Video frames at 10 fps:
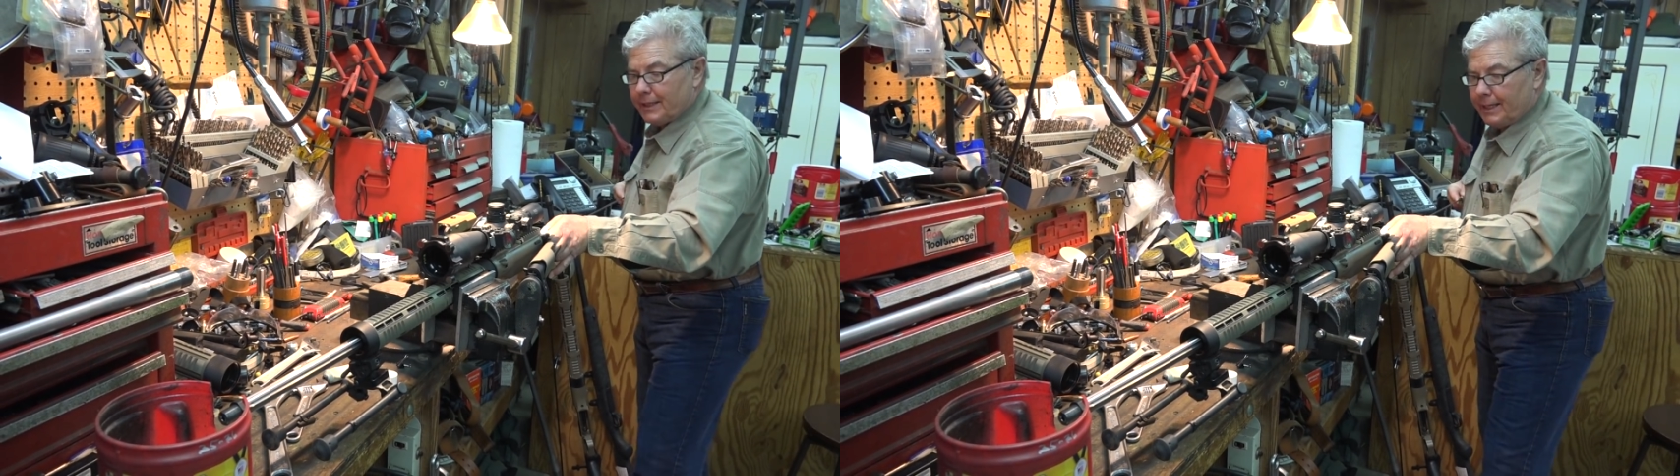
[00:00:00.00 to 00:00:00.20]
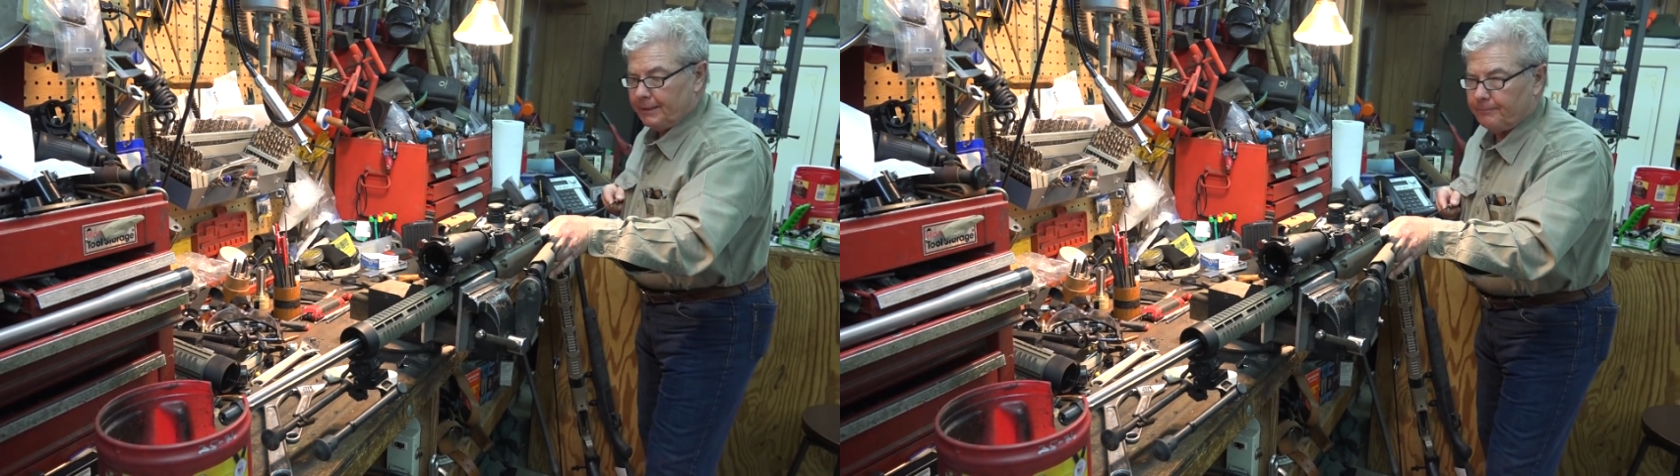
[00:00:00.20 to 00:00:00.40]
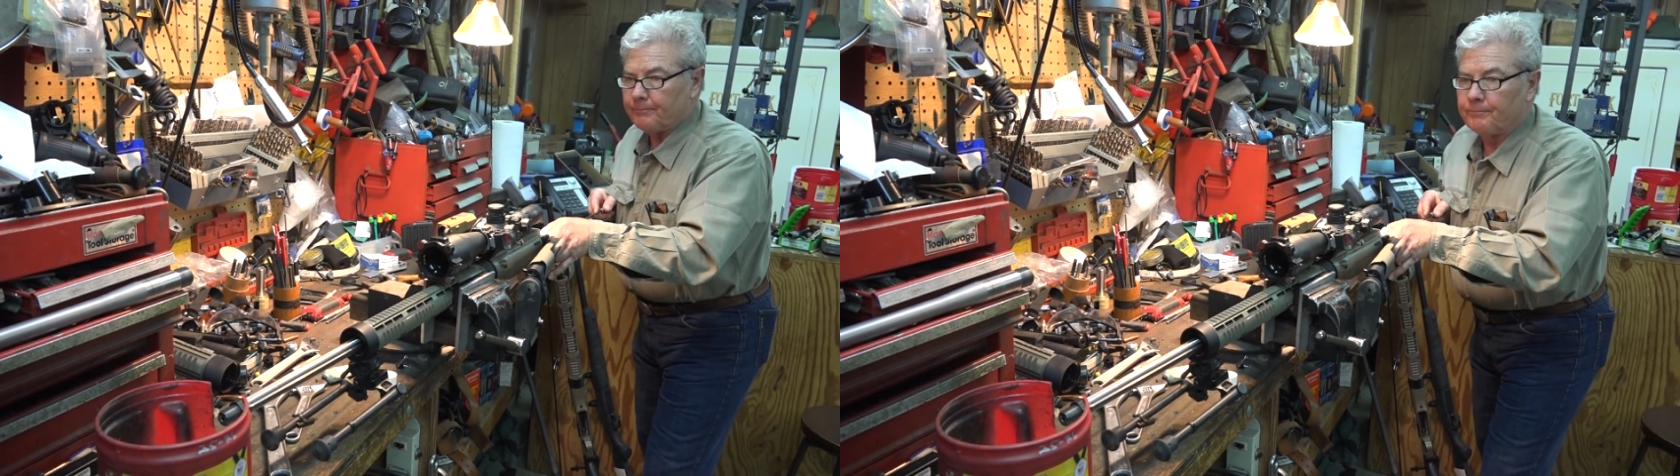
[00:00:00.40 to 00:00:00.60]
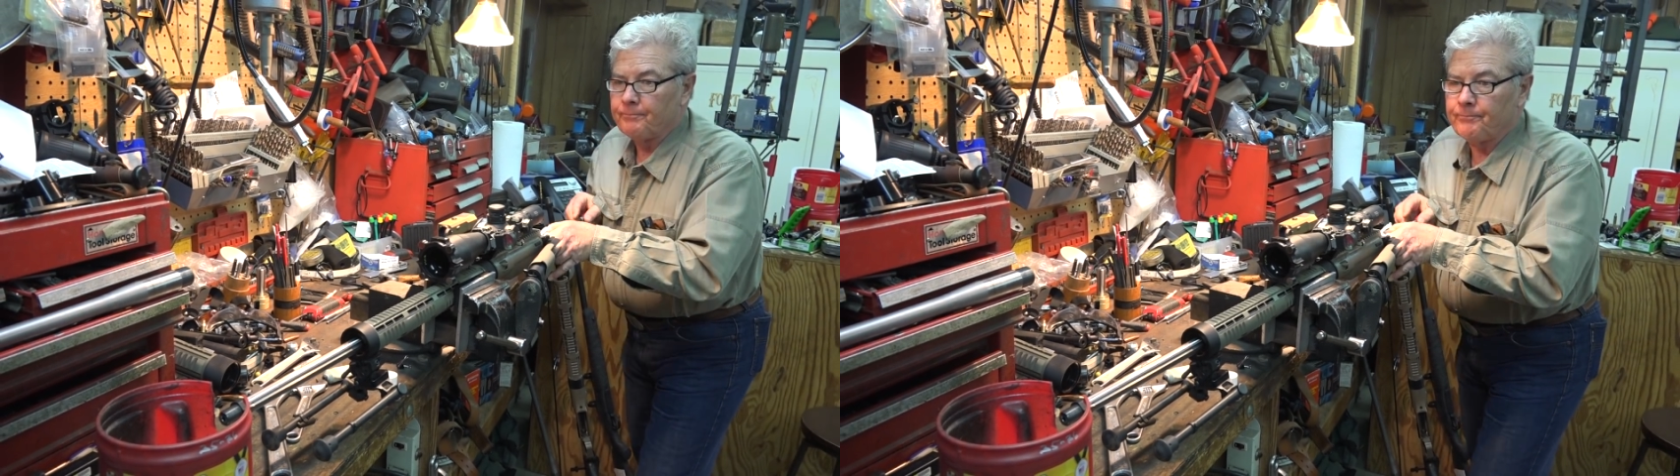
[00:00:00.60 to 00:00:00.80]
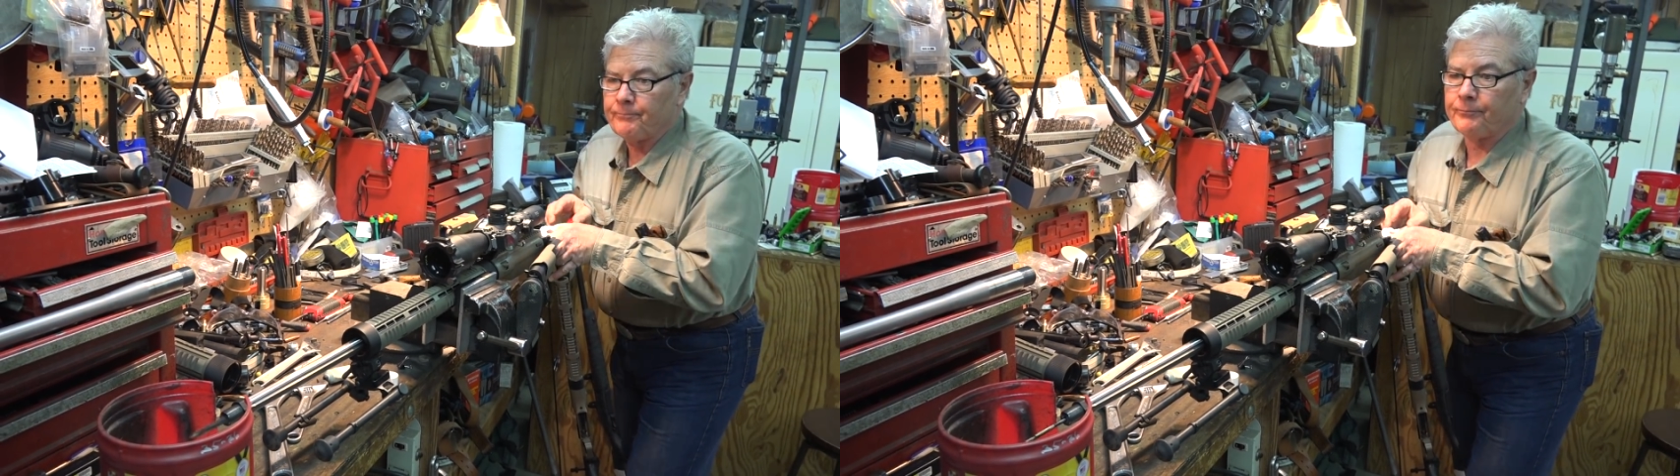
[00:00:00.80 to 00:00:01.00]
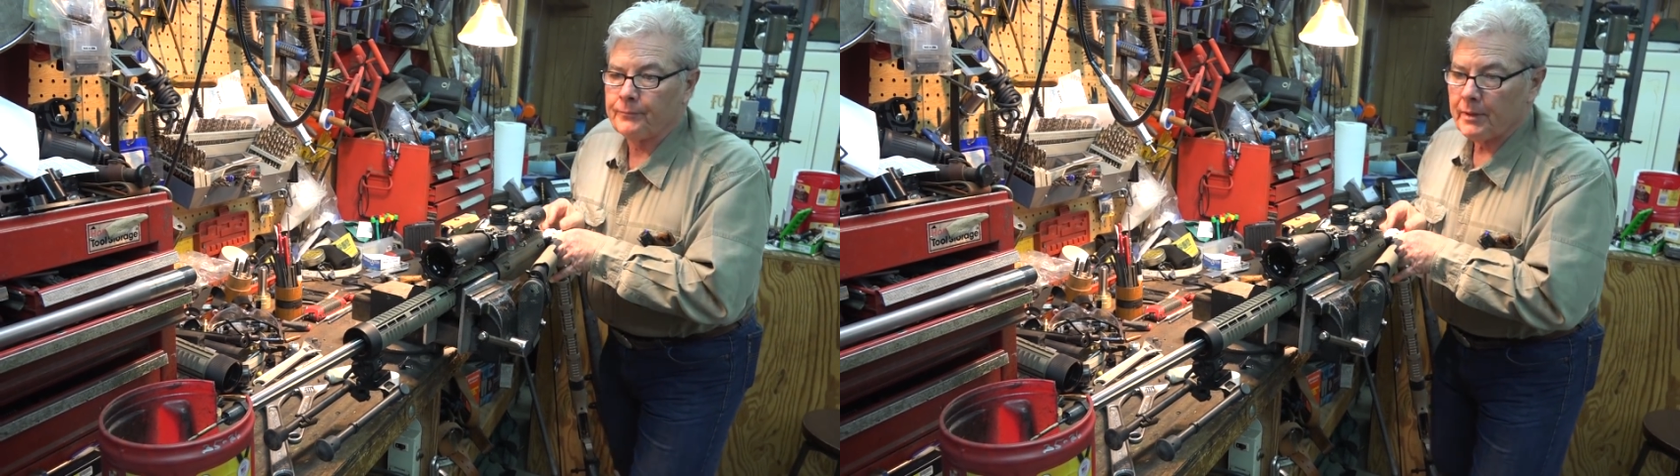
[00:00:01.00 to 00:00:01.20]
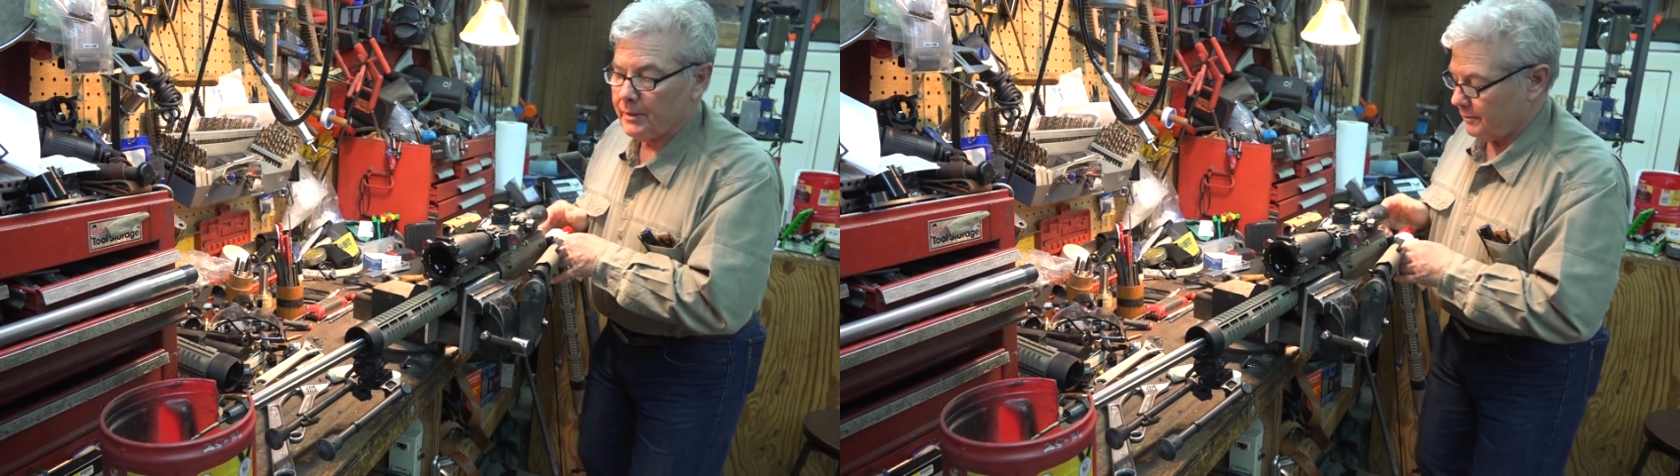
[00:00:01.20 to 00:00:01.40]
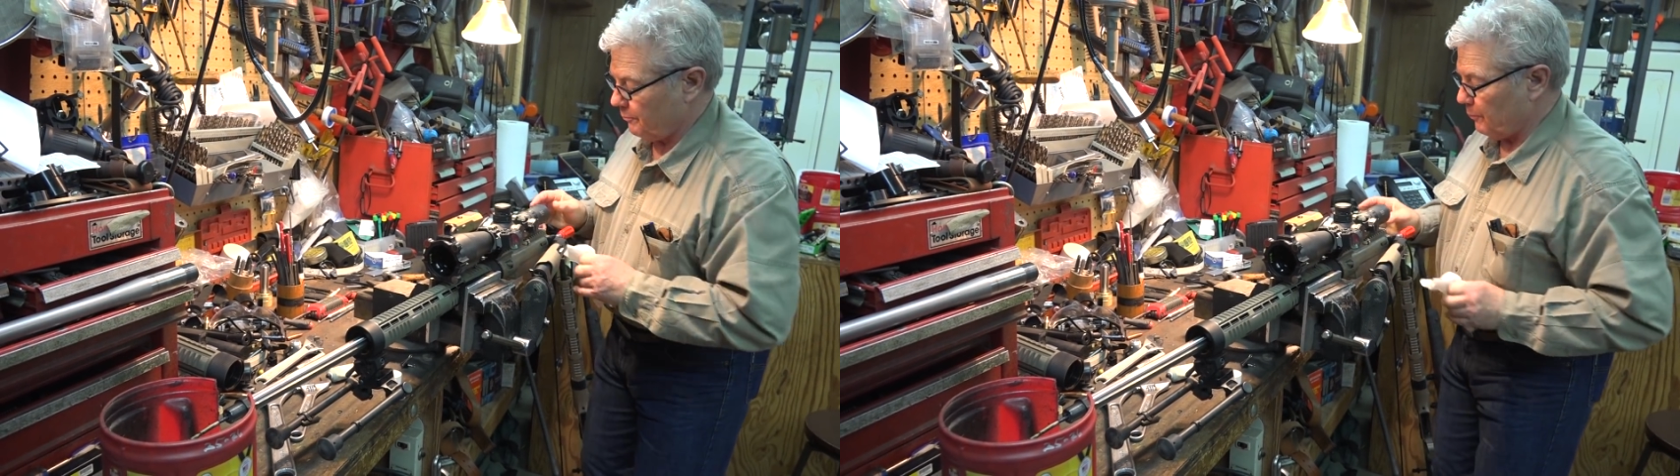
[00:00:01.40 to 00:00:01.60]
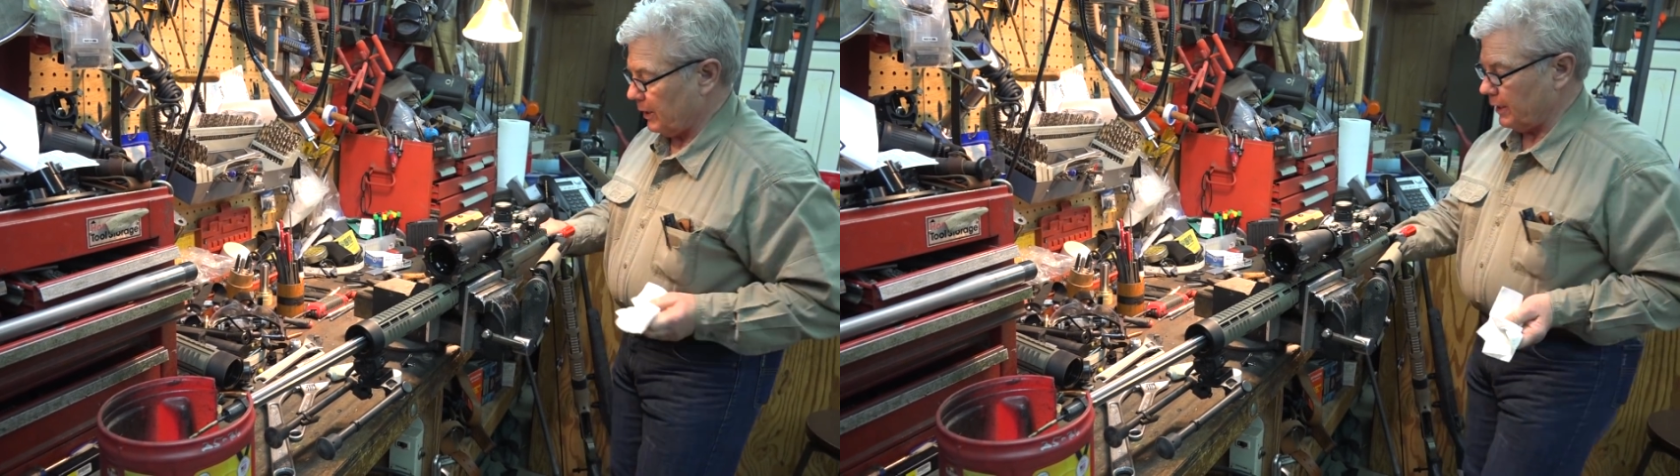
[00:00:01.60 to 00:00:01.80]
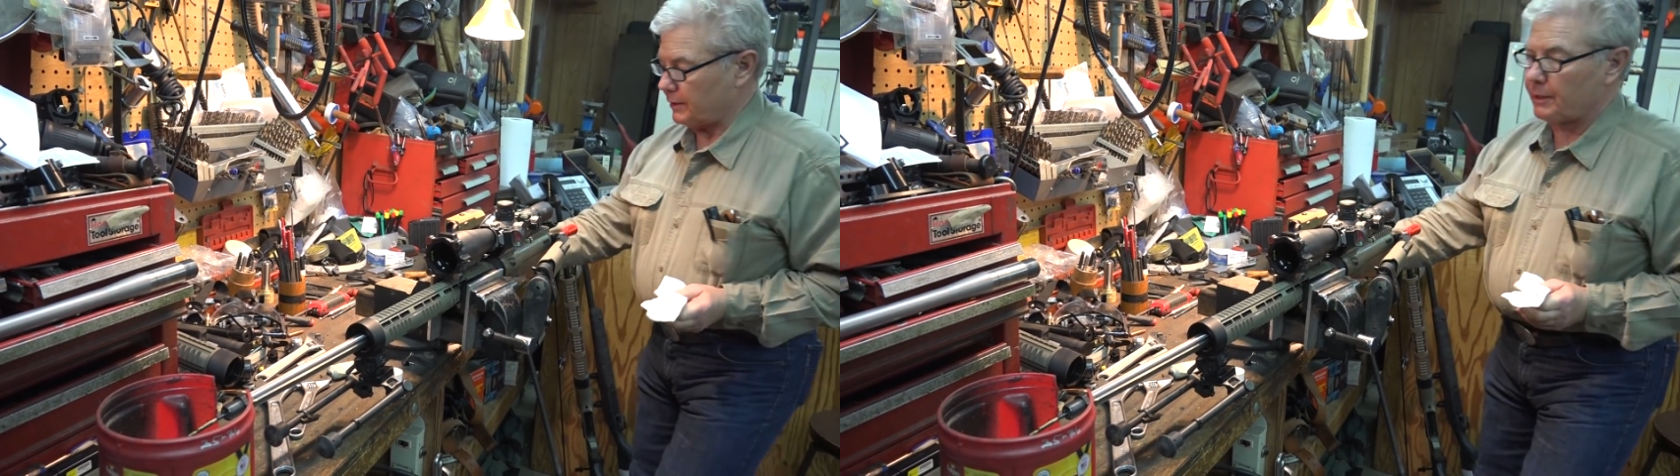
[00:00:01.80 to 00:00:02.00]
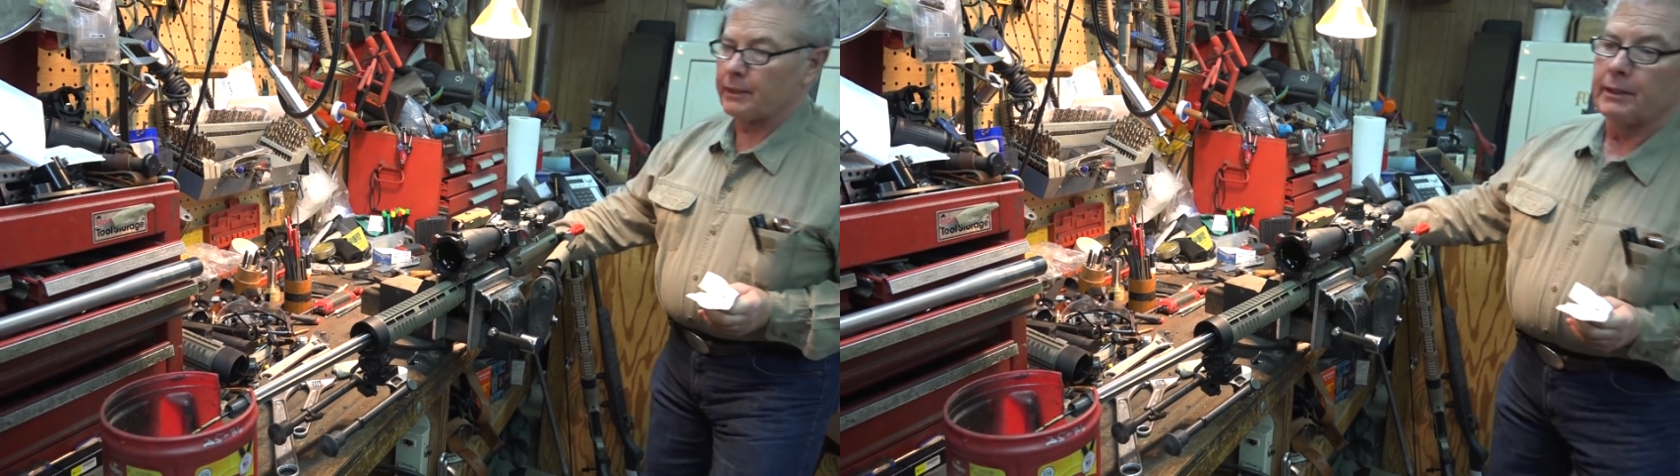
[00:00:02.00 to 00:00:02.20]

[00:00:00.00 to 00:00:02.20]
that, but